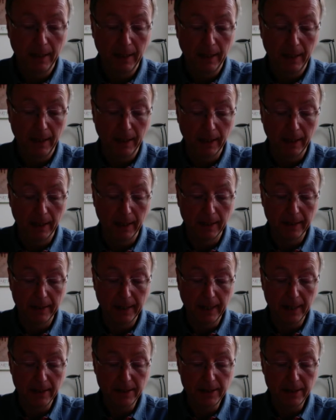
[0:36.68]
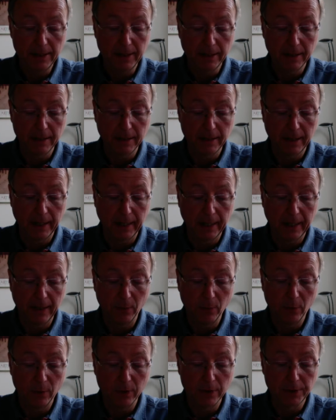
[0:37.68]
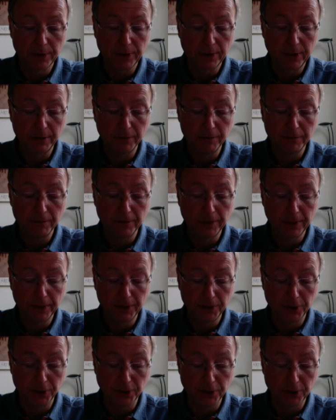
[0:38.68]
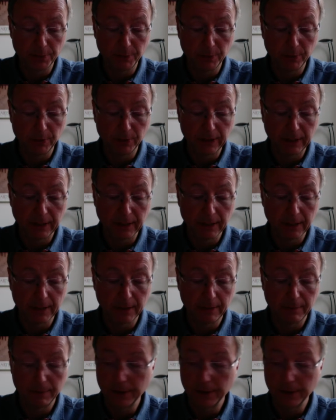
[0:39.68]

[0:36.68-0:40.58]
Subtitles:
the answer there was convergence point.